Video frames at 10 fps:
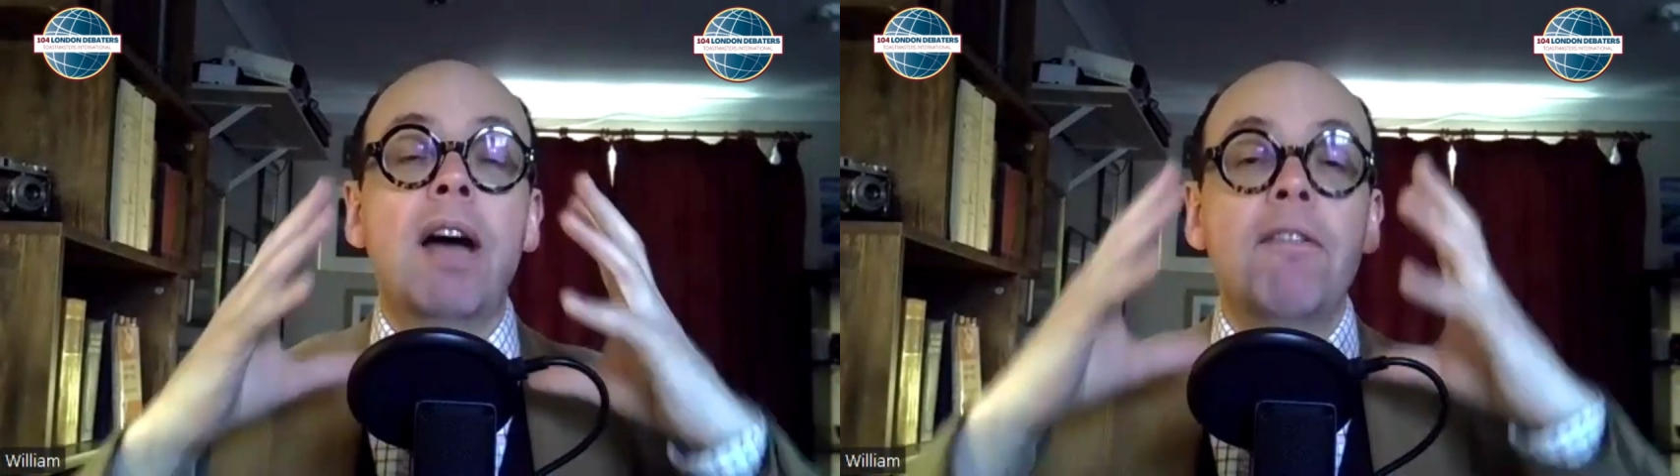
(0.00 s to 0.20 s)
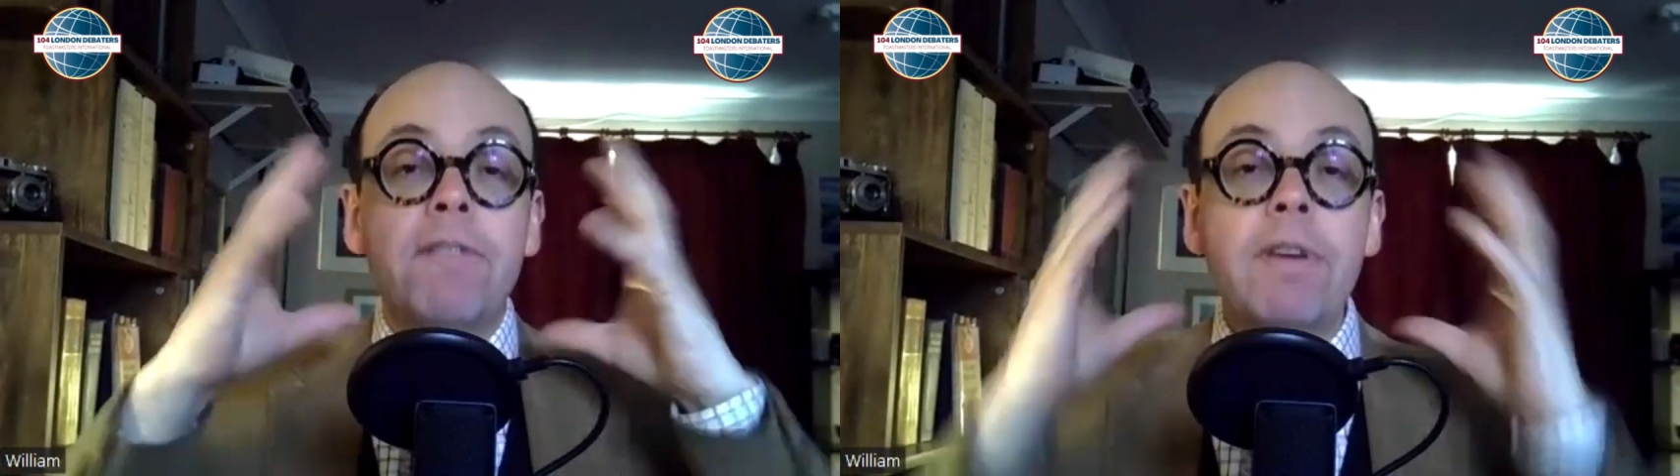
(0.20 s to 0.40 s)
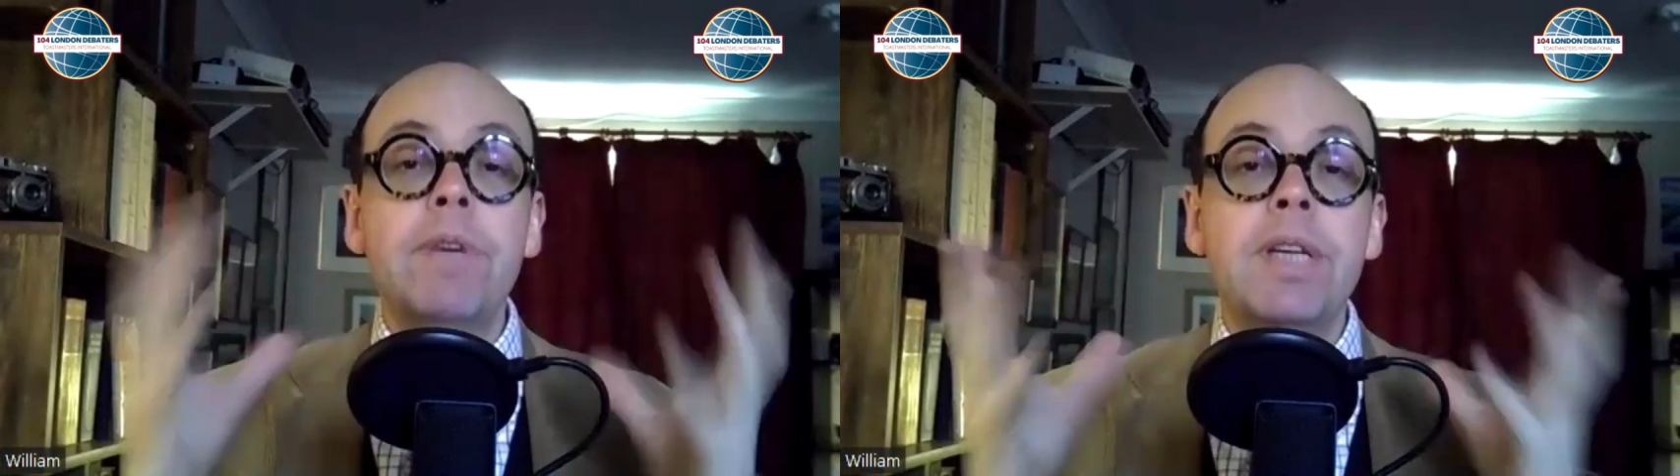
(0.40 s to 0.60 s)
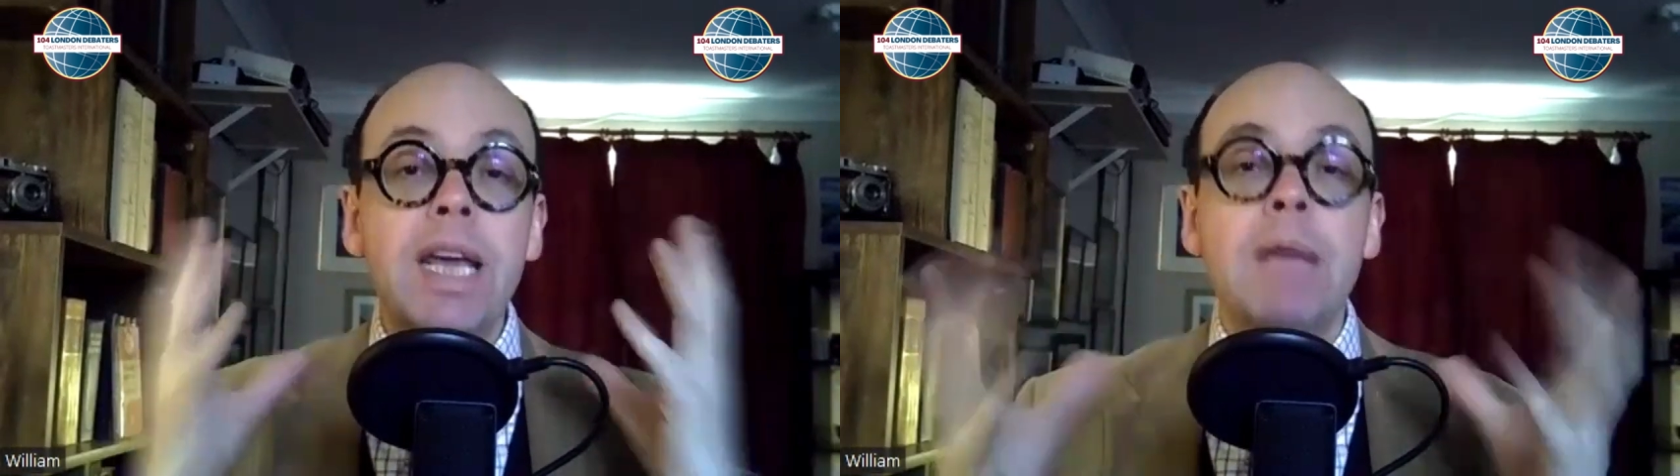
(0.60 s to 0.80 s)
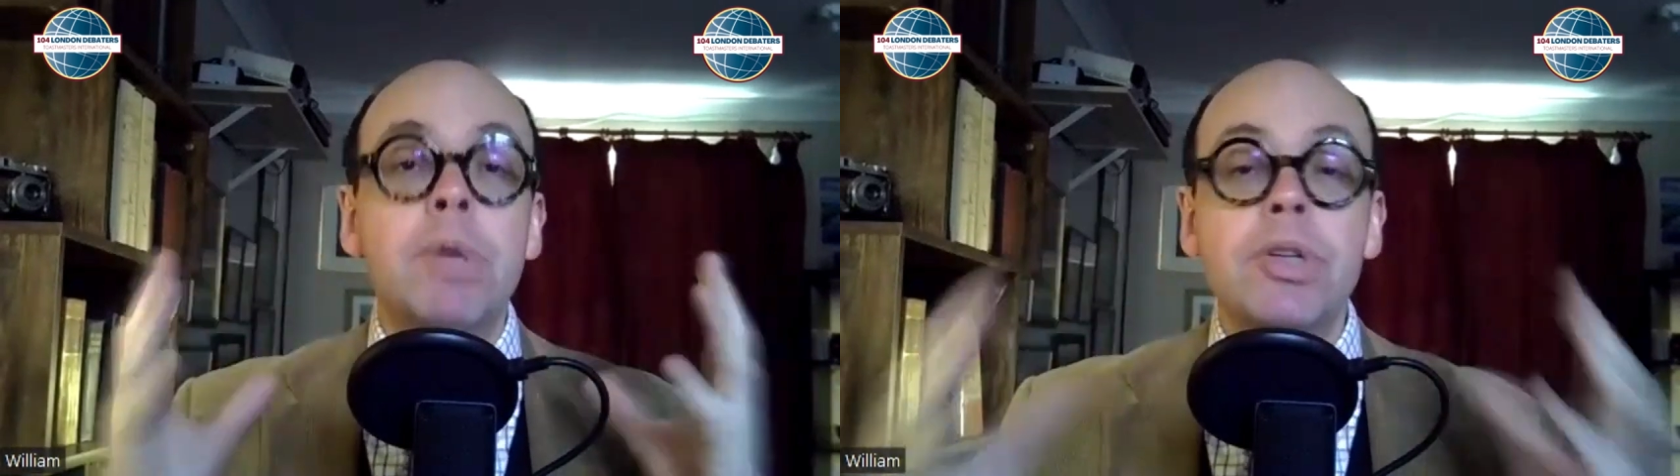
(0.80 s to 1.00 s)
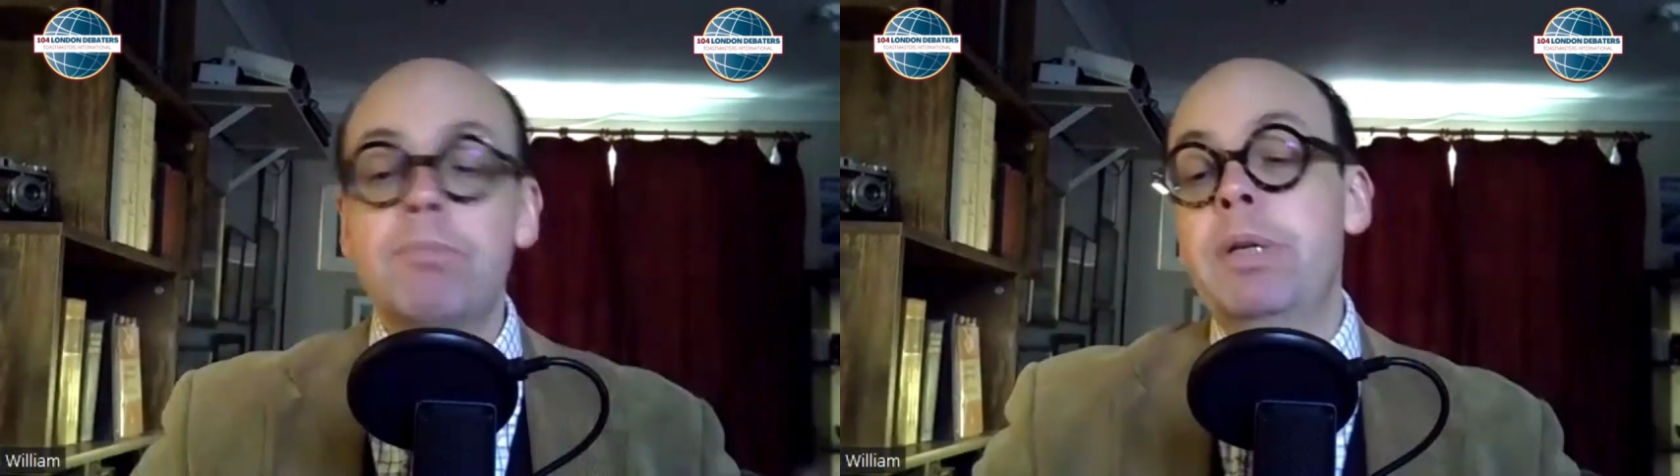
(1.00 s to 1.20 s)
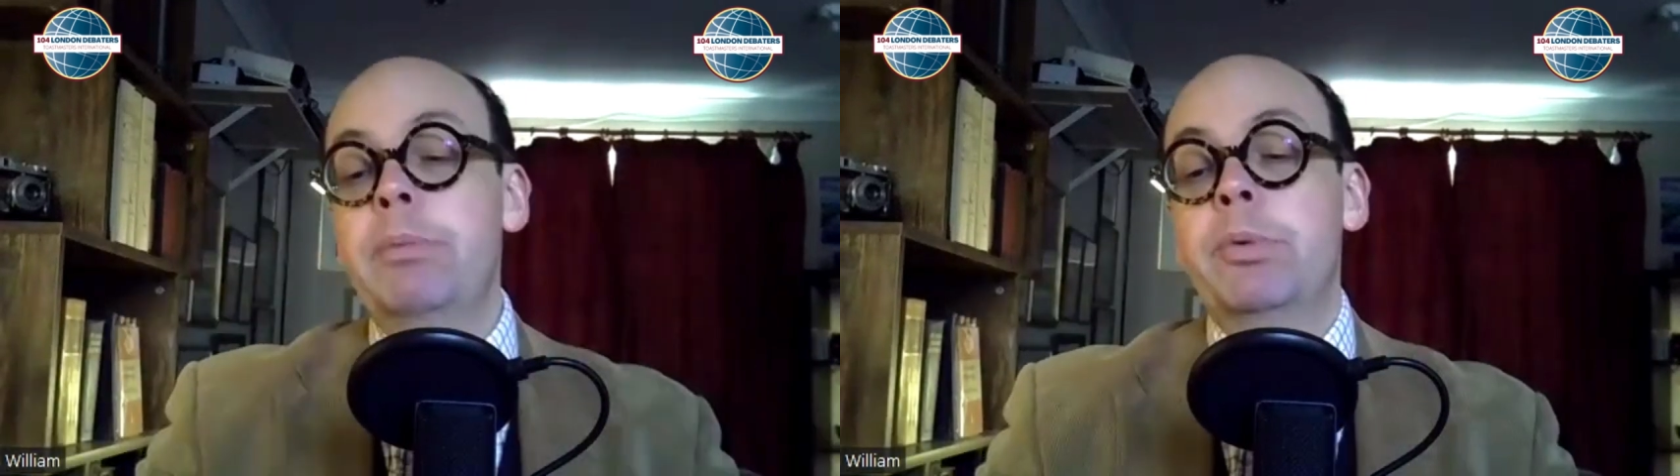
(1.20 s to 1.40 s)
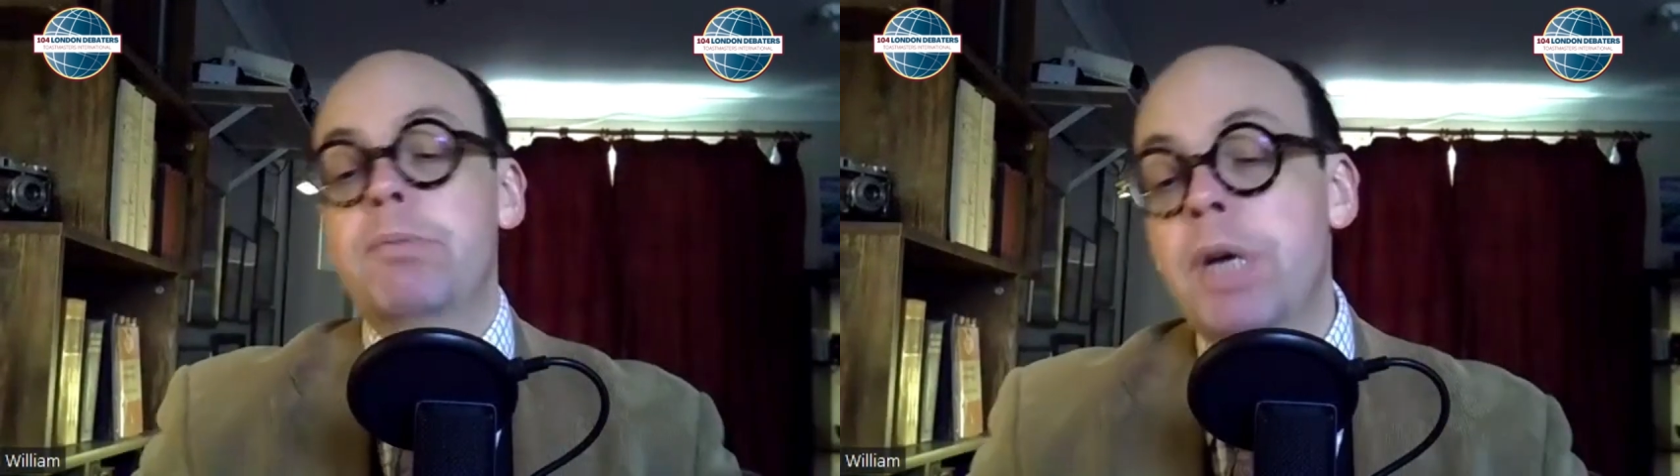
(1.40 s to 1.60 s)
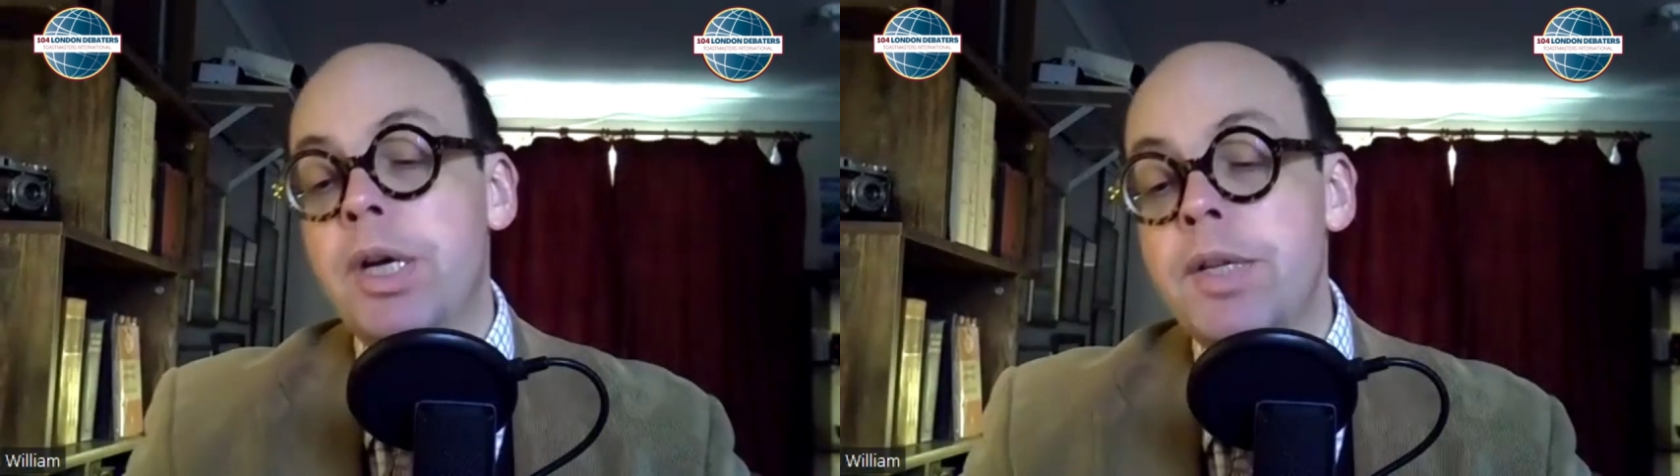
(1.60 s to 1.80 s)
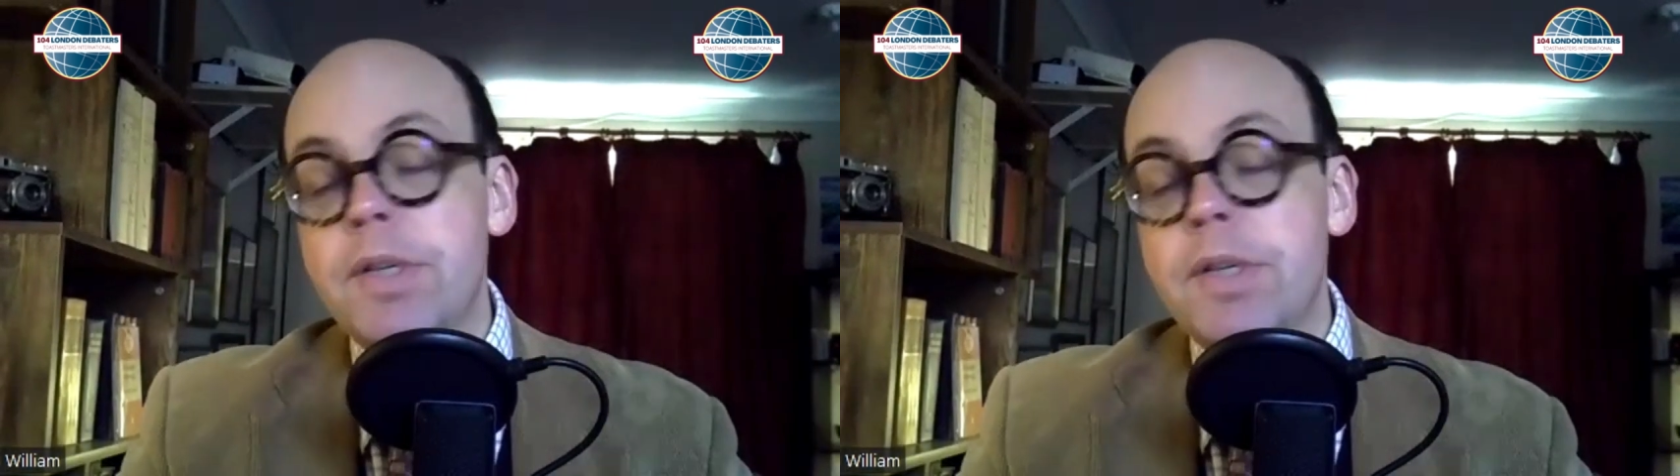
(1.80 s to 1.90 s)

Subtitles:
vivid image in people's minds.